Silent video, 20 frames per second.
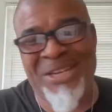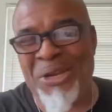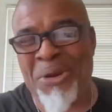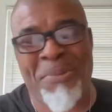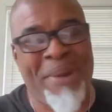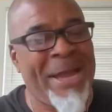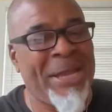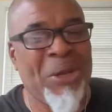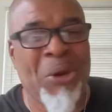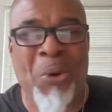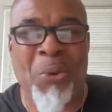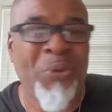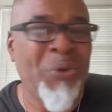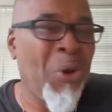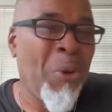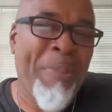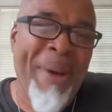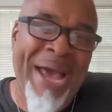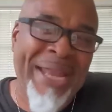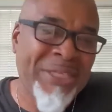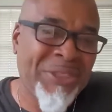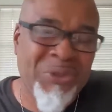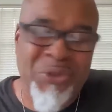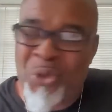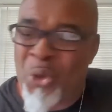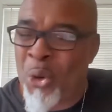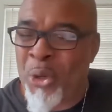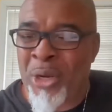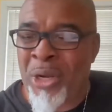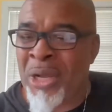Nobody going. nobody's
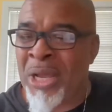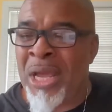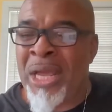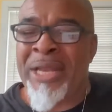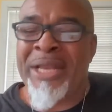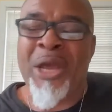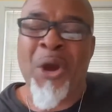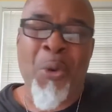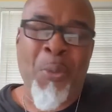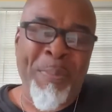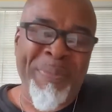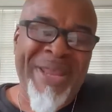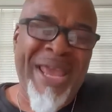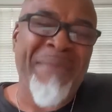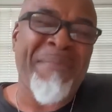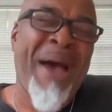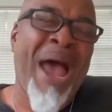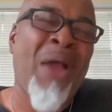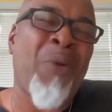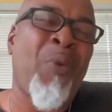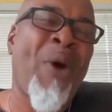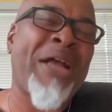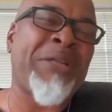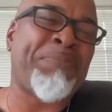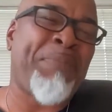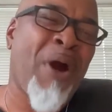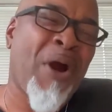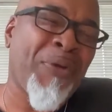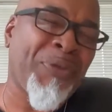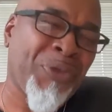gonna. They they might watch
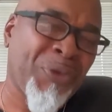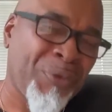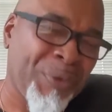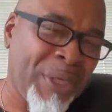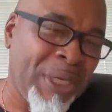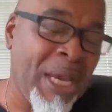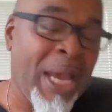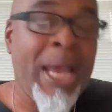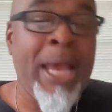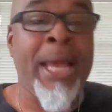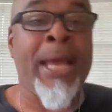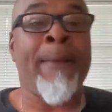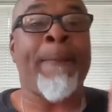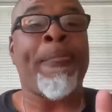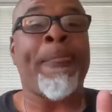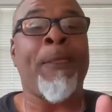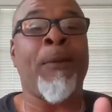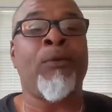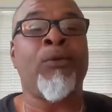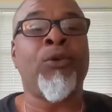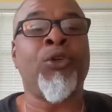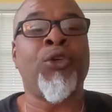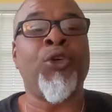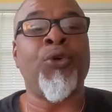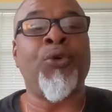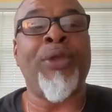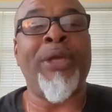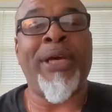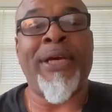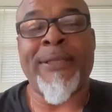part three.
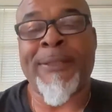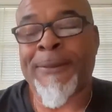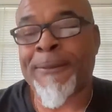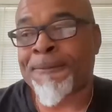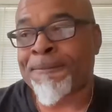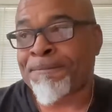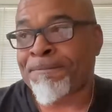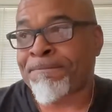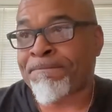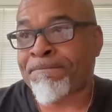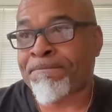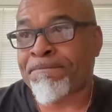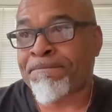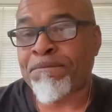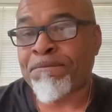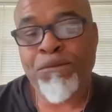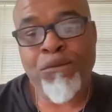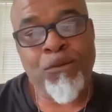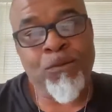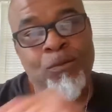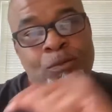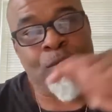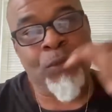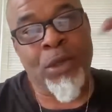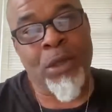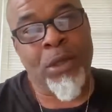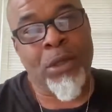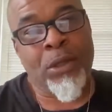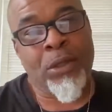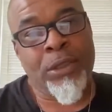Do this.
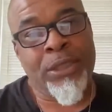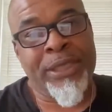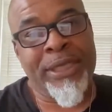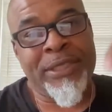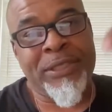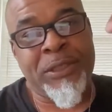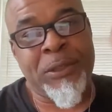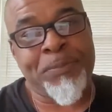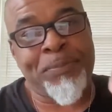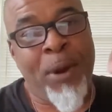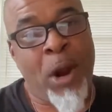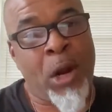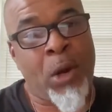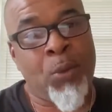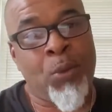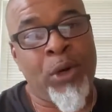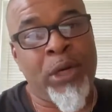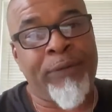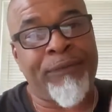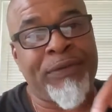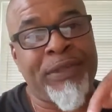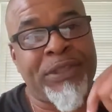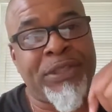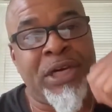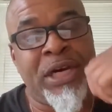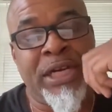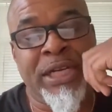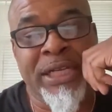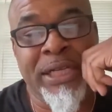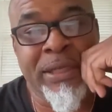This is part one of this
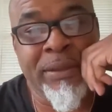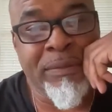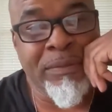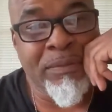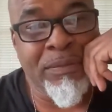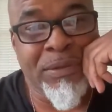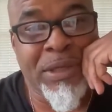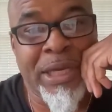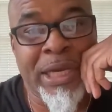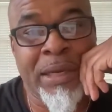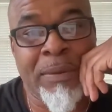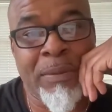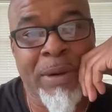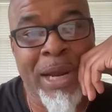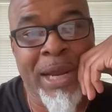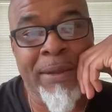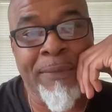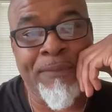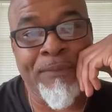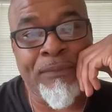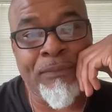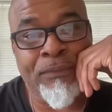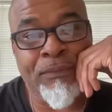honey thing, right?